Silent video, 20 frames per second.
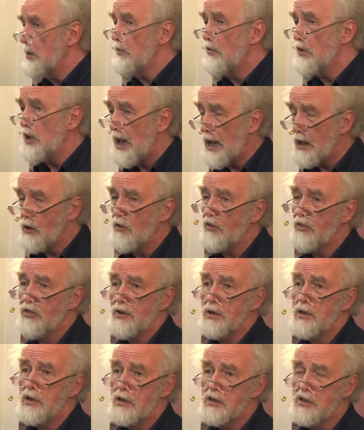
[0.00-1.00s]
the health
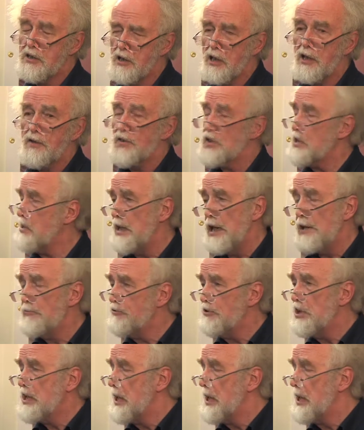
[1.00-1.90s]
service in every